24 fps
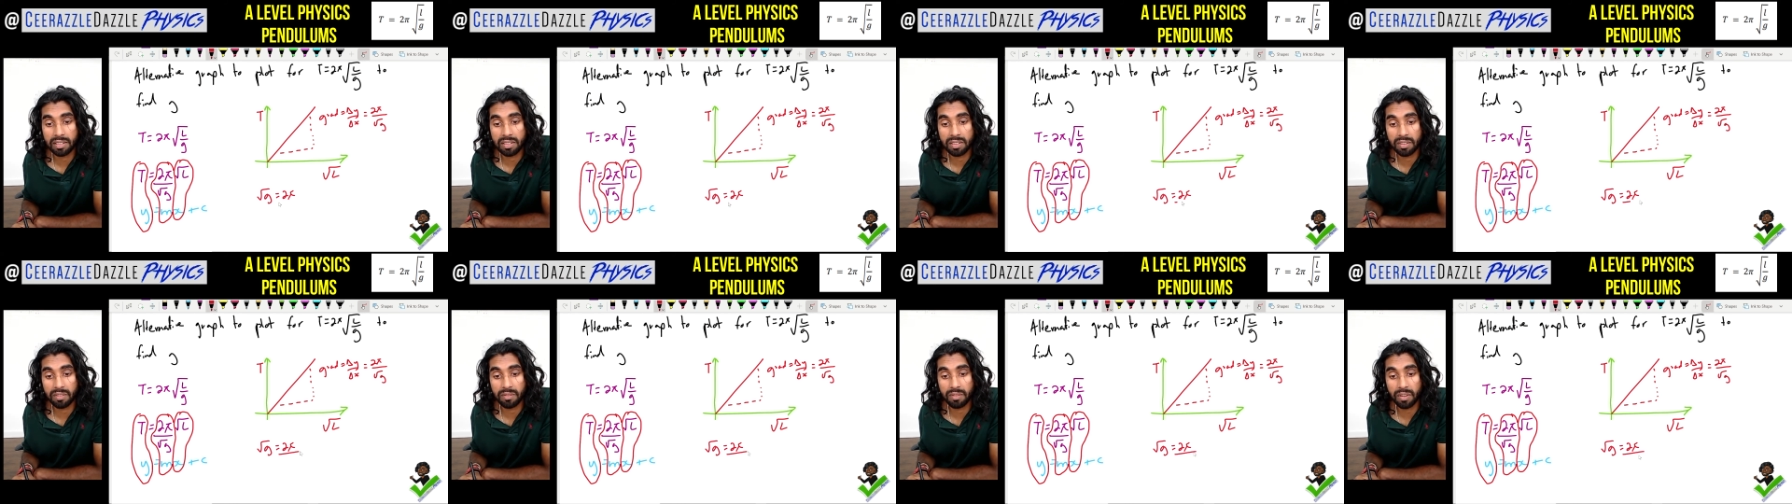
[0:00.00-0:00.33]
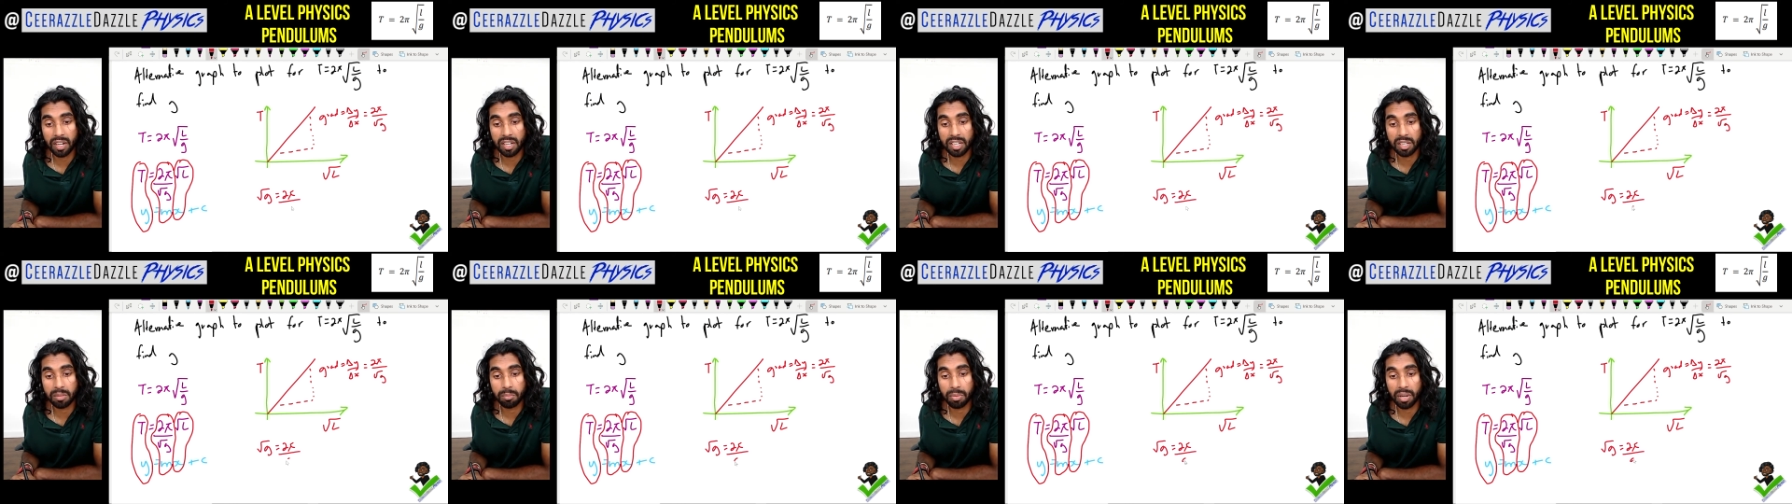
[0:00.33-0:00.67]

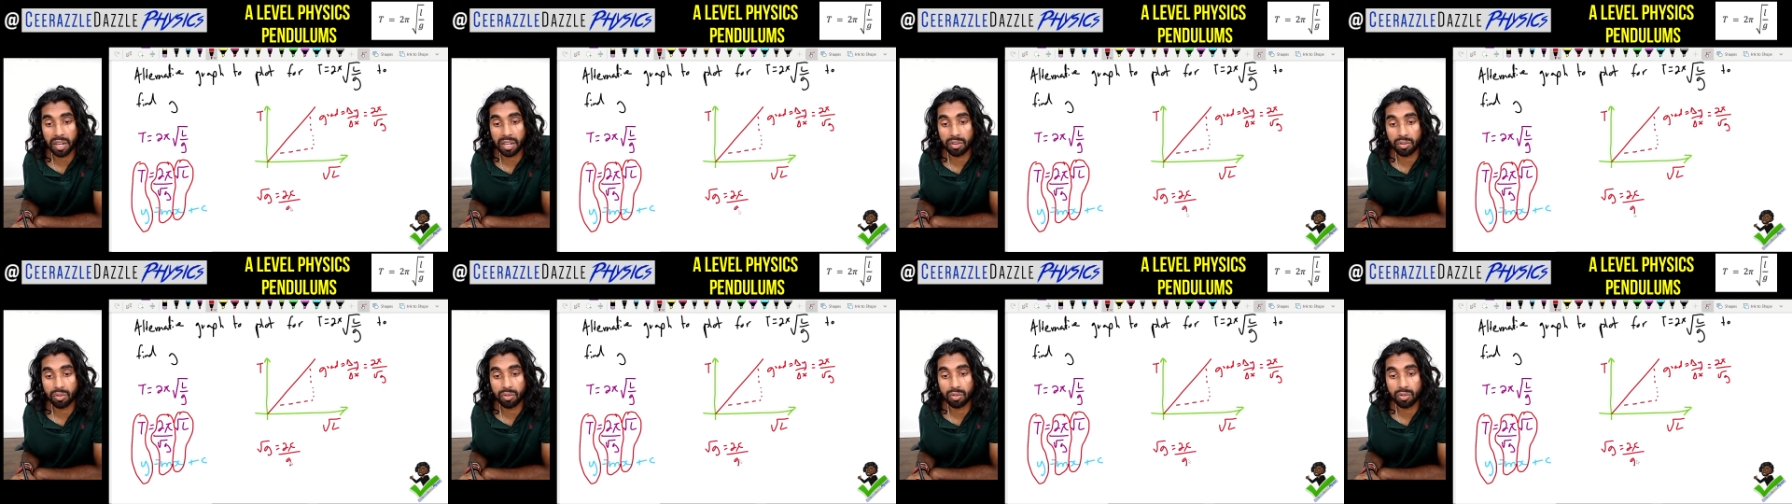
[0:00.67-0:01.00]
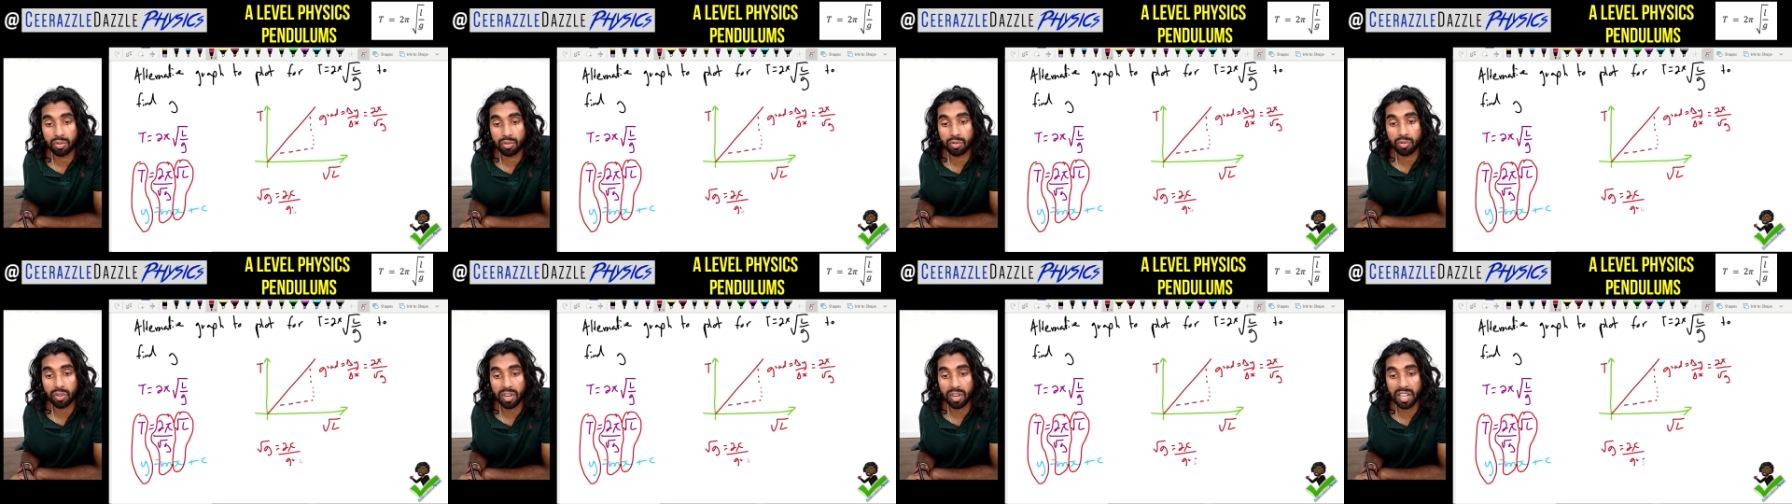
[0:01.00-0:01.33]
divided by your
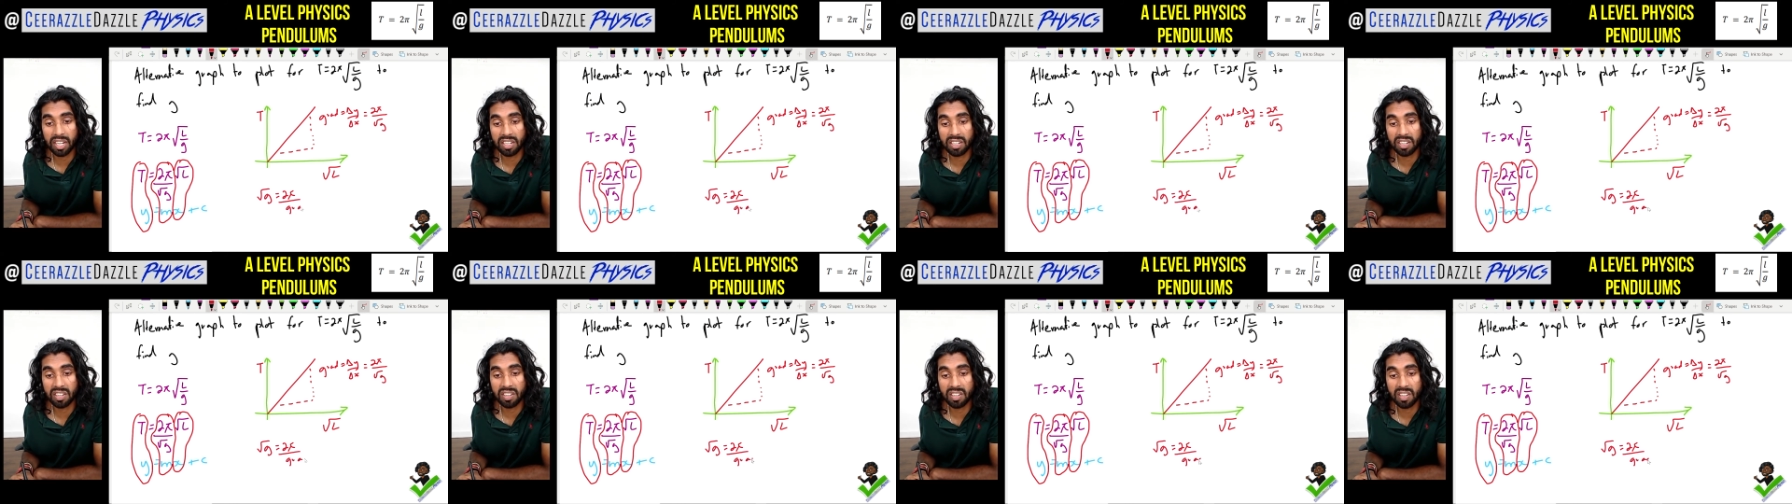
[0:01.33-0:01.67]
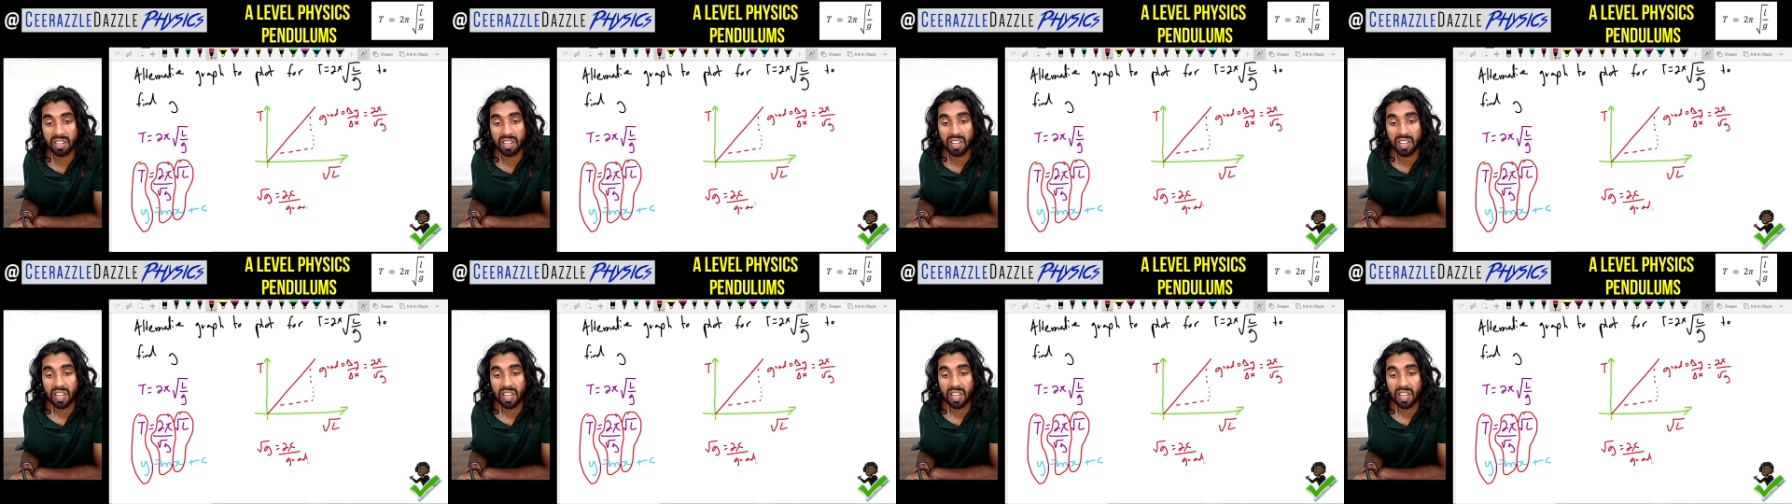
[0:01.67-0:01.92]
gradient.